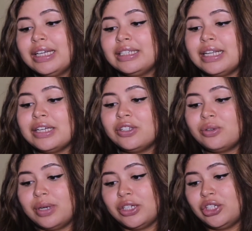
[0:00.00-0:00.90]
Next
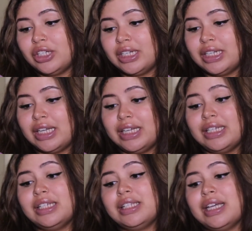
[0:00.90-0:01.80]
question
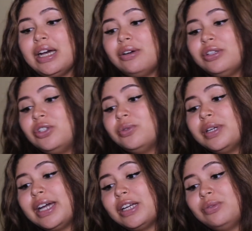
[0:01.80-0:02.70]
is, how did you
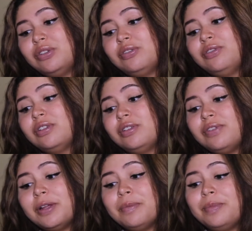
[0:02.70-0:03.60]
react when you first
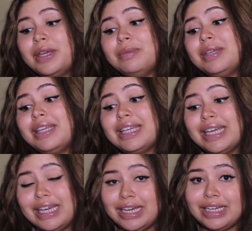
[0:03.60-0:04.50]
felt baby
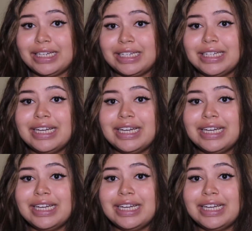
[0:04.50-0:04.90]
kick?